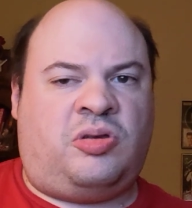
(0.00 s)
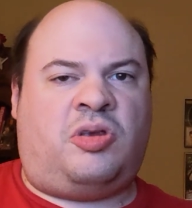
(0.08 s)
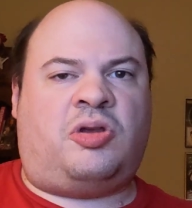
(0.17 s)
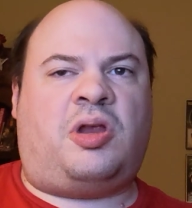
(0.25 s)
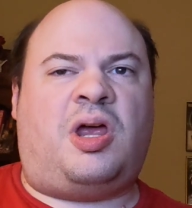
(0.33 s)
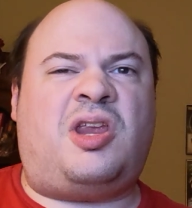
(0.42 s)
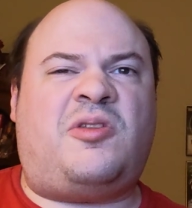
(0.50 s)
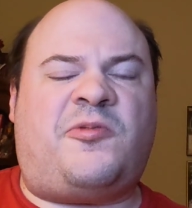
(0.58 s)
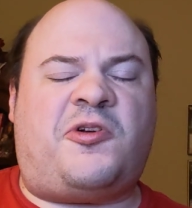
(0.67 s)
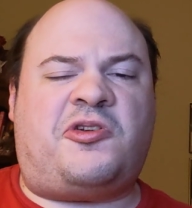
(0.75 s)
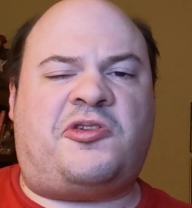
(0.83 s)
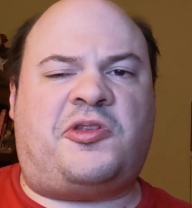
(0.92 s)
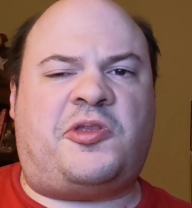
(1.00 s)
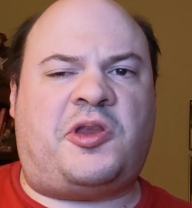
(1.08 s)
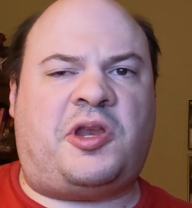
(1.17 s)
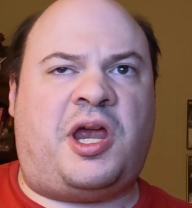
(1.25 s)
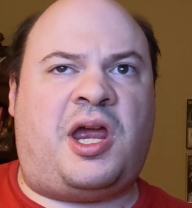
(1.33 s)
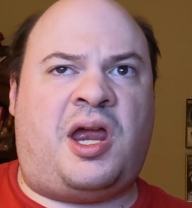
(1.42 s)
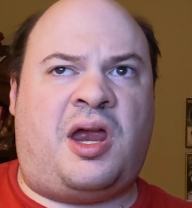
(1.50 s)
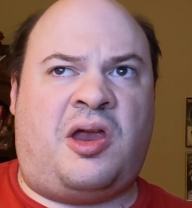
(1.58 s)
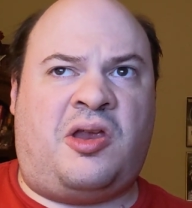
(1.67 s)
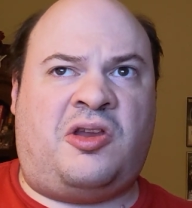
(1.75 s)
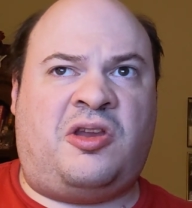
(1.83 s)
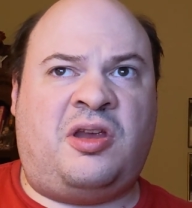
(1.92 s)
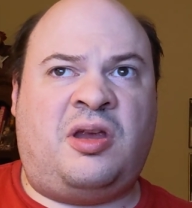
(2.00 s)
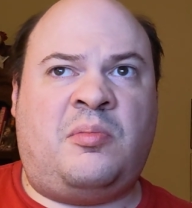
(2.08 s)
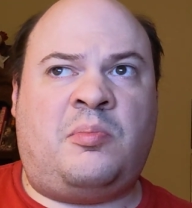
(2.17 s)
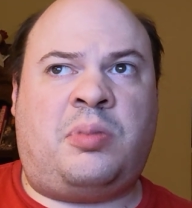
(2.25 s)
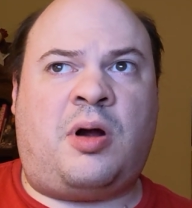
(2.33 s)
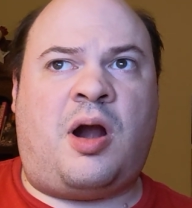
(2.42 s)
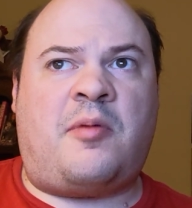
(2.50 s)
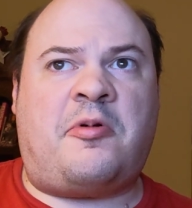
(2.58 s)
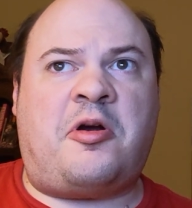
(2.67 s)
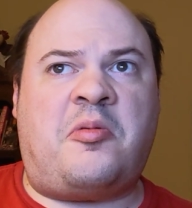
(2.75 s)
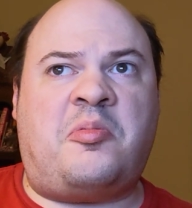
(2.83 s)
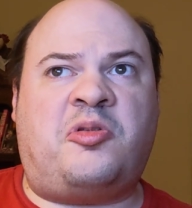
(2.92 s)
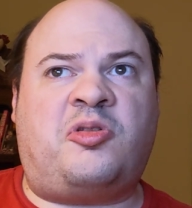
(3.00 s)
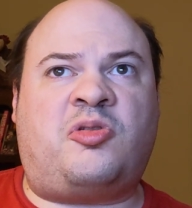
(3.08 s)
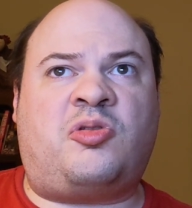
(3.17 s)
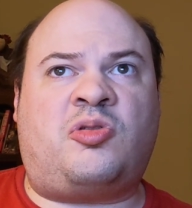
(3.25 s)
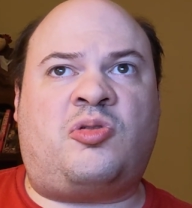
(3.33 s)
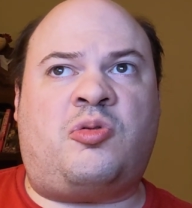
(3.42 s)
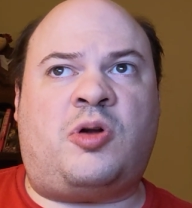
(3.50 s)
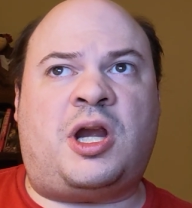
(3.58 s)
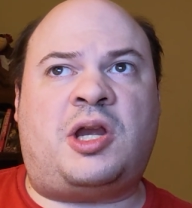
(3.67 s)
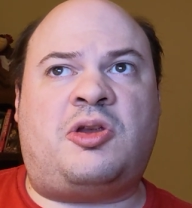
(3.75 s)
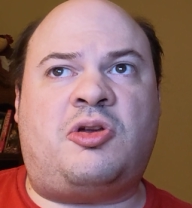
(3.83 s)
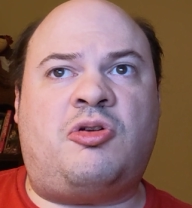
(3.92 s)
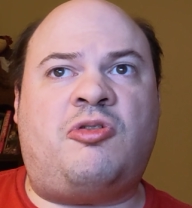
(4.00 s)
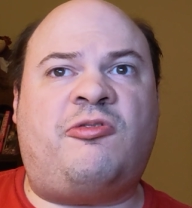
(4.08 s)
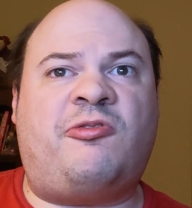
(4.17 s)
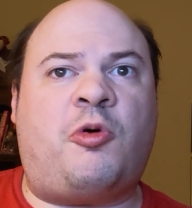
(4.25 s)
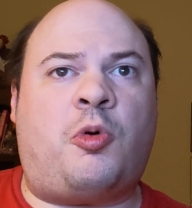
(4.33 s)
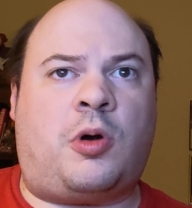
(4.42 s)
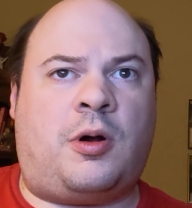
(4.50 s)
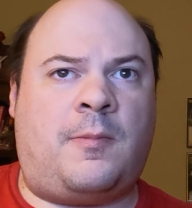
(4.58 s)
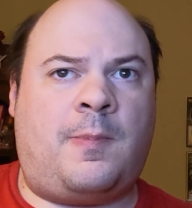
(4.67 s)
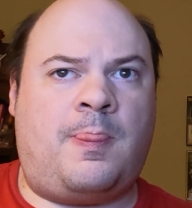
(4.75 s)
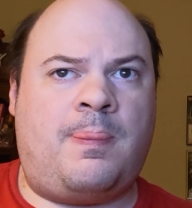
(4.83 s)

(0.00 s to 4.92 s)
Today's verse of the day is Proverbs 22 4.